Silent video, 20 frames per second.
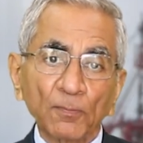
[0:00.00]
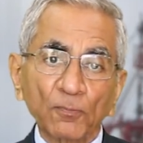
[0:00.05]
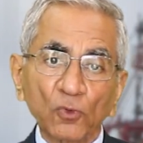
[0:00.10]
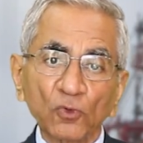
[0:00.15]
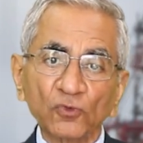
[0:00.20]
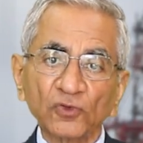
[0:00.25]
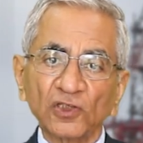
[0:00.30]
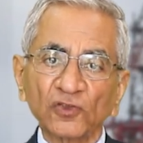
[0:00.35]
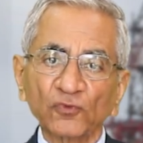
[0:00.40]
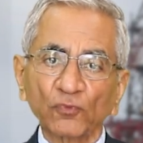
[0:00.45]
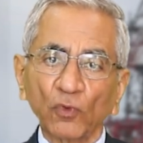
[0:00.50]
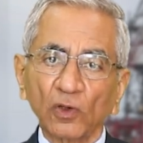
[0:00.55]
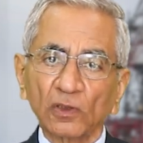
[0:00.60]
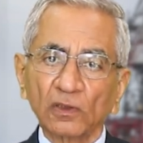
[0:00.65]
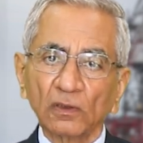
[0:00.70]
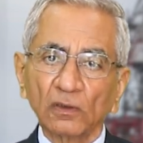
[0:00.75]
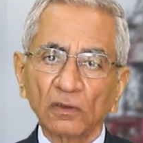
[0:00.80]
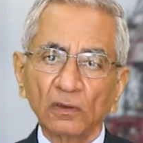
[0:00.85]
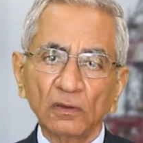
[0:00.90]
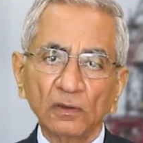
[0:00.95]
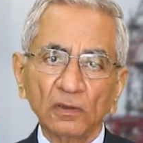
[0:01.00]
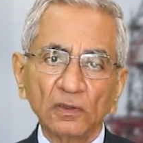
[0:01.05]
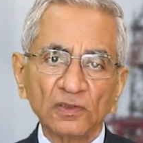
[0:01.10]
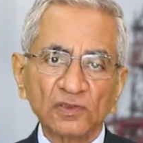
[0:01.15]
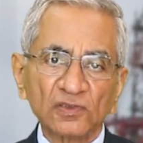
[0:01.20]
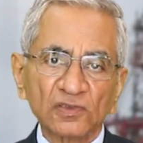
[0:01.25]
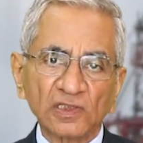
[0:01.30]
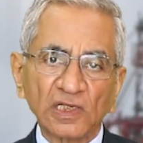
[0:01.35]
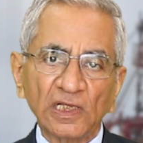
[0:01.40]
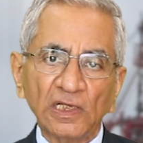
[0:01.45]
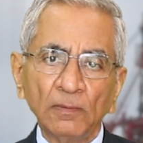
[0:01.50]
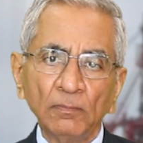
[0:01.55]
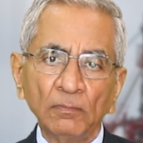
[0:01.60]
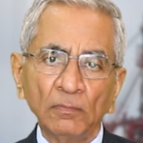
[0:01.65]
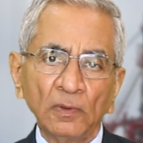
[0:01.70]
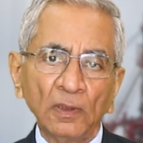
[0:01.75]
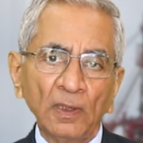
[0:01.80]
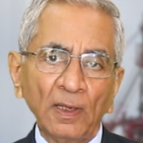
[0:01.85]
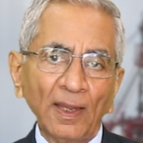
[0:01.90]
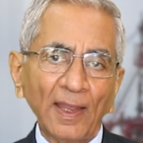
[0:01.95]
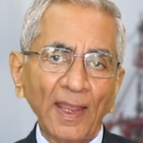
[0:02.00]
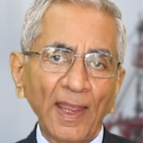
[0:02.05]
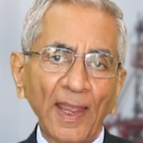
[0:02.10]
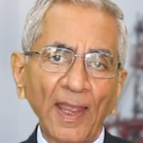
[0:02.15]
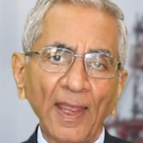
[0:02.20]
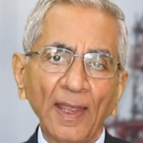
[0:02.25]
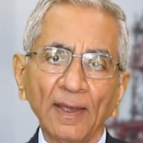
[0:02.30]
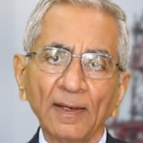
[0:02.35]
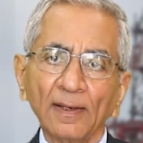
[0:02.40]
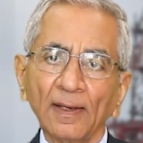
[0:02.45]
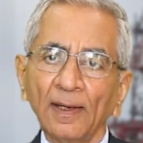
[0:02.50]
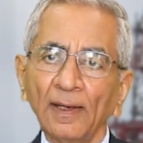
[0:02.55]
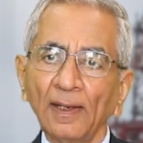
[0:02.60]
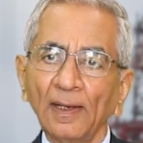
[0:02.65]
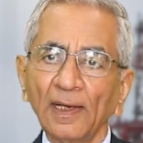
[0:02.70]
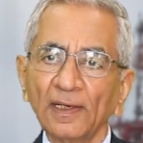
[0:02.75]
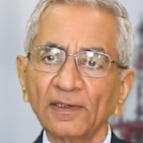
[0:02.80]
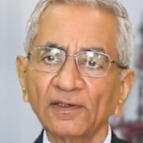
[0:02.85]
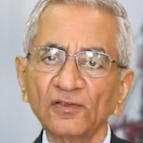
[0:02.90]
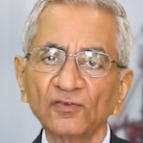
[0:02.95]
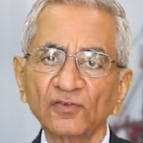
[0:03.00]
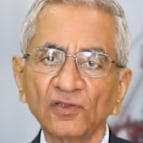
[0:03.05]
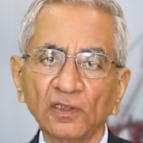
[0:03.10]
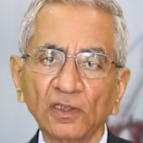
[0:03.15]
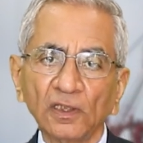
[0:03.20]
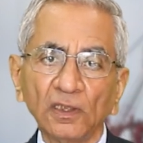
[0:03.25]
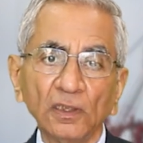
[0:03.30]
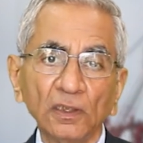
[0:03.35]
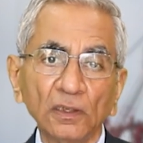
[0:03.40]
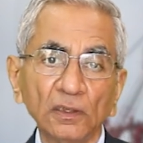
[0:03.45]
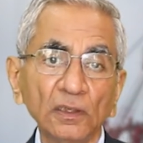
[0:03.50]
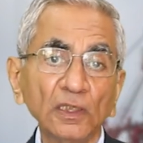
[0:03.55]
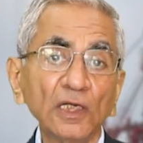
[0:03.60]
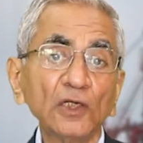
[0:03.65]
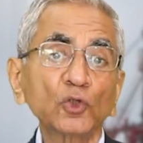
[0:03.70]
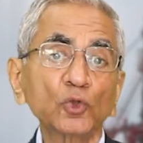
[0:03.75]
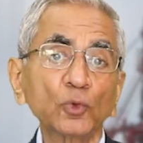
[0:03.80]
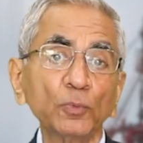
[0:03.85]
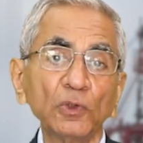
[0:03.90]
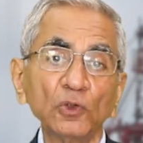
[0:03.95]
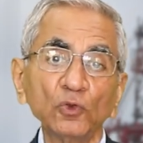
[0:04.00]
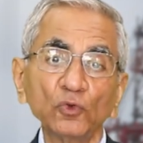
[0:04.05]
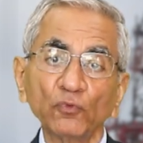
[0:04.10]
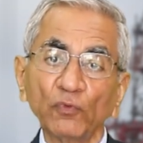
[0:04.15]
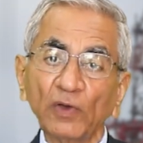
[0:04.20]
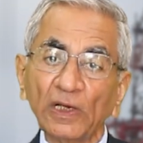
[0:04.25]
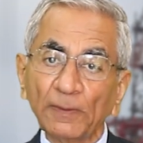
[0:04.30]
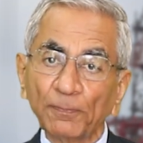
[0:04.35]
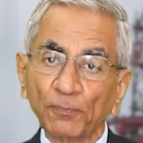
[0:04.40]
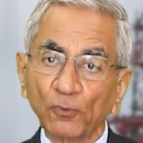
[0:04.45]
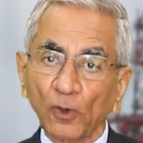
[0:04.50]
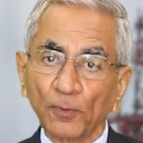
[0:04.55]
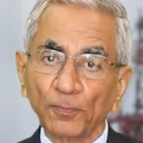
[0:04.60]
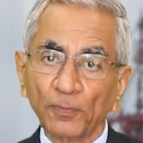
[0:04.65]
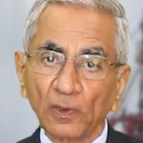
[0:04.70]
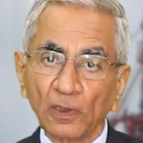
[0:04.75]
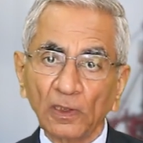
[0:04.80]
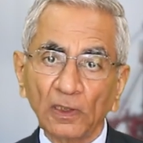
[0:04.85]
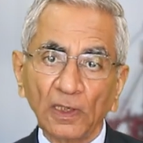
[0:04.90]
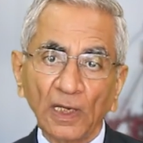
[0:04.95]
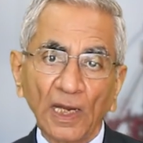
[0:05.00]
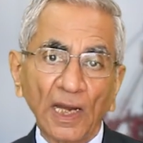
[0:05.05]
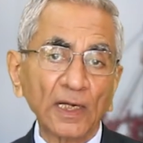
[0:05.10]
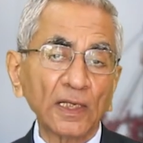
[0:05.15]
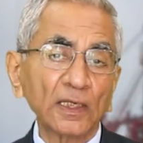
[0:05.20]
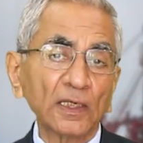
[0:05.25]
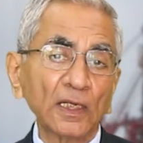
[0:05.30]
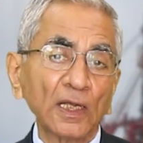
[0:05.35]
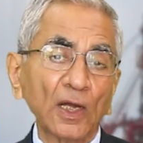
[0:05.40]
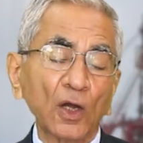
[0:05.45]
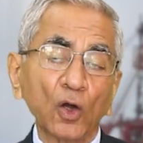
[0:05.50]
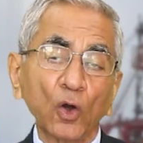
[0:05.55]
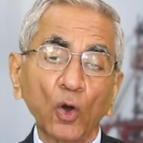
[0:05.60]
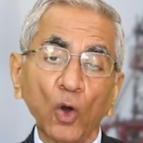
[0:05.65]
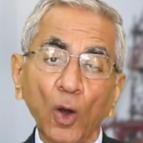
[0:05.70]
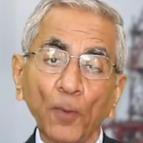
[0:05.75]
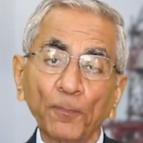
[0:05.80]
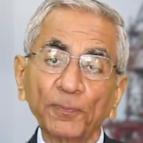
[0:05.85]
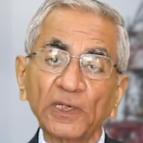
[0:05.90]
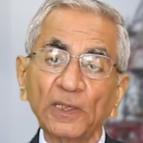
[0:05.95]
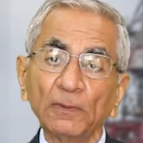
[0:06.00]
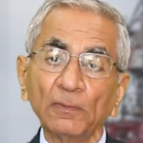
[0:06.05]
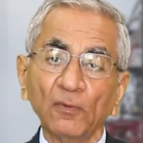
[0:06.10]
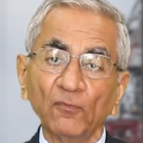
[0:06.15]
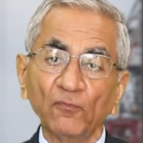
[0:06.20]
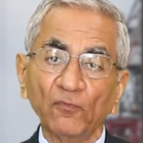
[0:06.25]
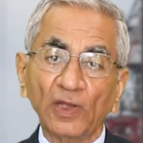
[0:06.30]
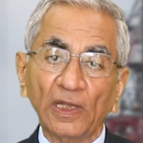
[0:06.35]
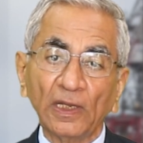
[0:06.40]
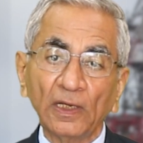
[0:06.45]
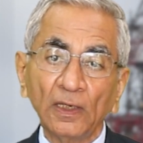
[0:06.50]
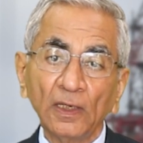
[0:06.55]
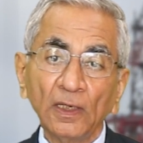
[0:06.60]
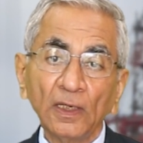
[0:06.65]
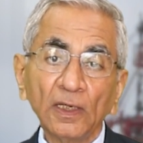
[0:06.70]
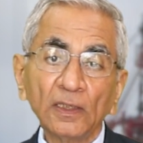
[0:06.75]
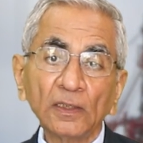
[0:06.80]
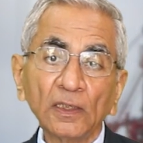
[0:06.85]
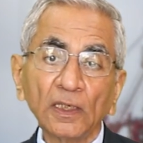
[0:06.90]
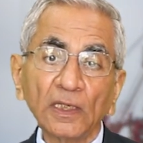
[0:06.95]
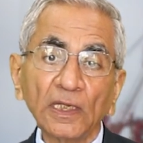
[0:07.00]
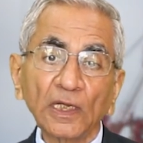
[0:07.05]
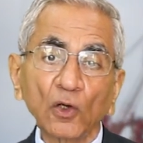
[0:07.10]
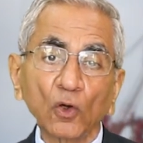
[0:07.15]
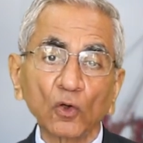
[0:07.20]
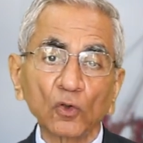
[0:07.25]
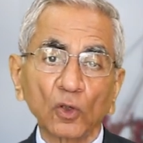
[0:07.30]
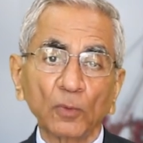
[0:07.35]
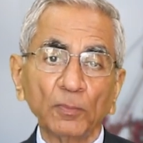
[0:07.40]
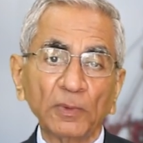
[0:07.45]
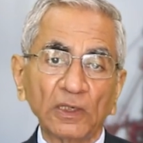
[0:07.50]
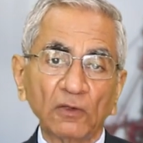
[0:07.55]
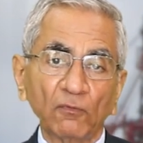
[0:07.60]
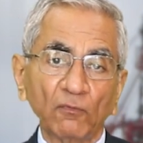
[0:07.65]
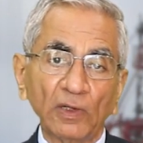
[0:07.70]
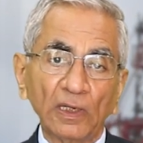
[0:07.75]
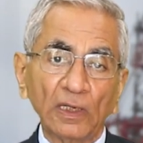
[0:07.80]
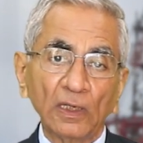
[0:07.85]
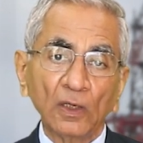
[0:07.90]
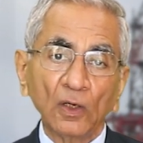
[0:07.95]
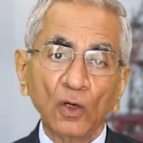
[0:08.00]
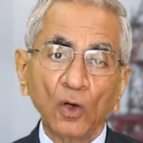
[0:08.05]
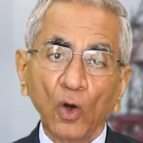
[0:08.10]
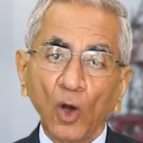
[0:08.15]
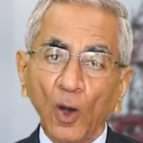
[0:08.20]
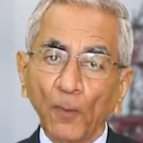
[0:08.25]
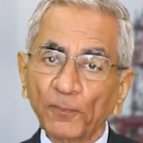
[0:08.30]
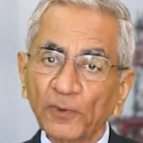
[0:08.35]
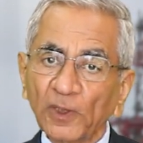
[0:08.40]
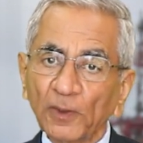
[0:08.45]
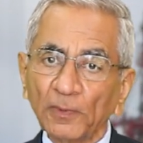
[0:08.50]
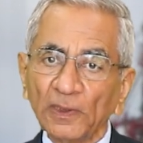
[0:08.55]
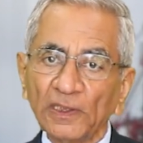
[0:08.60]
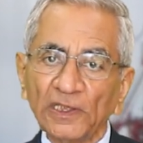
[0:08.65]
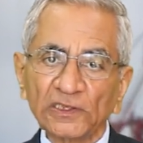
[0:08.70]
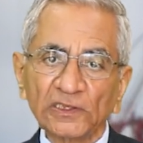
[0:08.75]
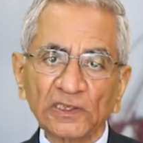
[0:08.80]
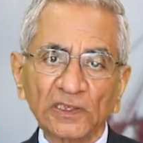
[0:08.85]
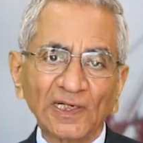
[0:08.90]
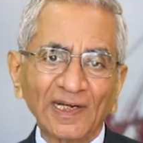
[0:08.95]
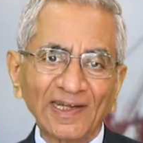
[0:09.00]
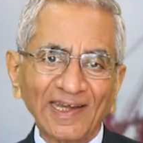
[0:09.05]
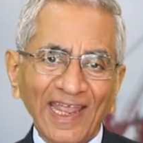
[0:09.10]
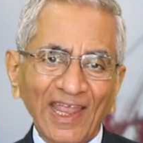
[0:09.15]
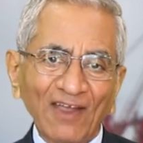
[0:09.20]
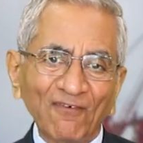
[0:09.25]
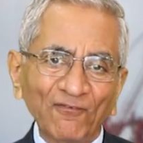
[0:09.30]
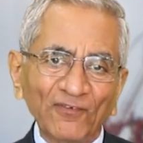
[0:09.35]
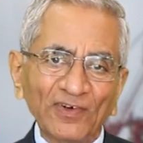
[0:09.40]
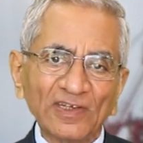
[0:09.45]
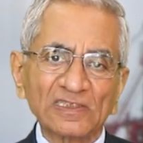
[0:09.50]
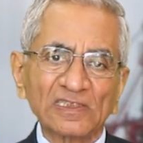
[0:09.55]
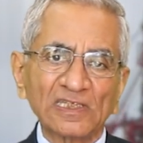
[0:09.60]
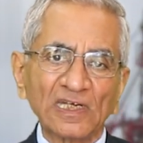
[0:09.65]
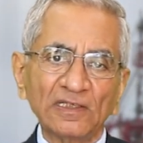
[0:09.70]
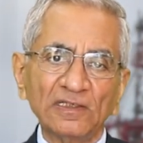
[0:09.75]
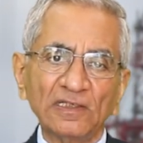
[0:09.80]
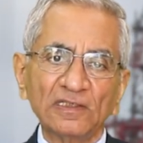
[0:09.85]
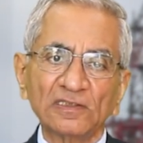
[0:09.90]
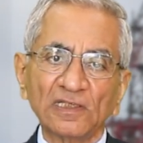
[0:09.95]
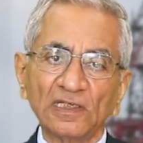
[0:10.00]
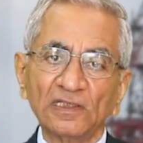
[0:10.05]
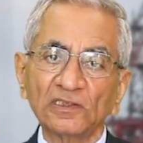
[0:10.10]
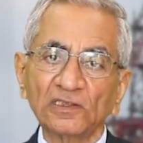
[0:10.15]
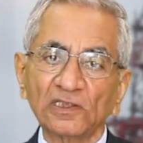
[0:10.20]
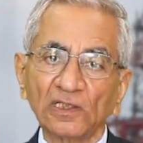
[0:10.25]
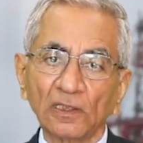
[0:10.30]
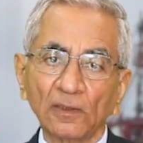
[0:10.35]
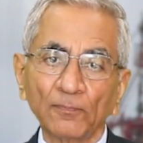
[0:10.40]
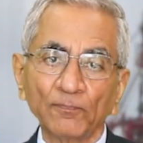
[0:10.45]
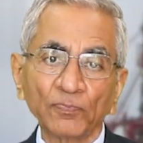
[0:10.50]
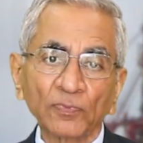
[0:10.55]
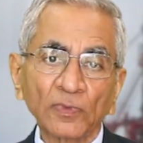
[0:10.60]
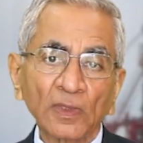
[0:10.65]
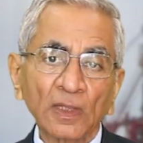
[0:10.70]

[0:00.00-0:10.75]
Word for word: Process water, steam, air and electricity need to be used very properly and in an optimum way, in an economic way. Optimization at every stage is essential.